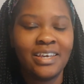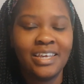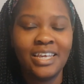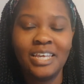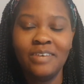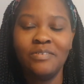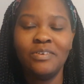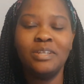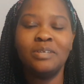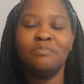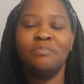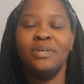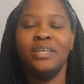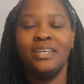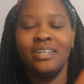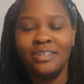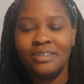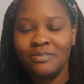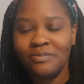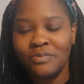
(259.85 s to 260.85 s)
Even in
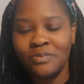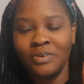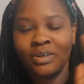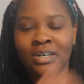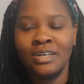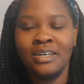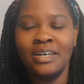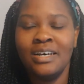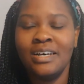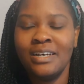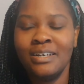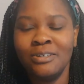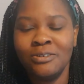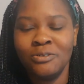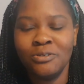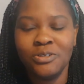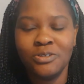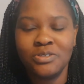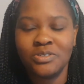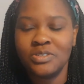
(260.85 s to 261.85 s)
me, who
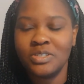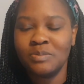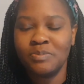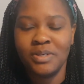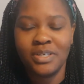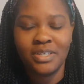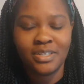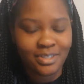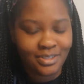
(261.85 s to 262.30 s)
used to speak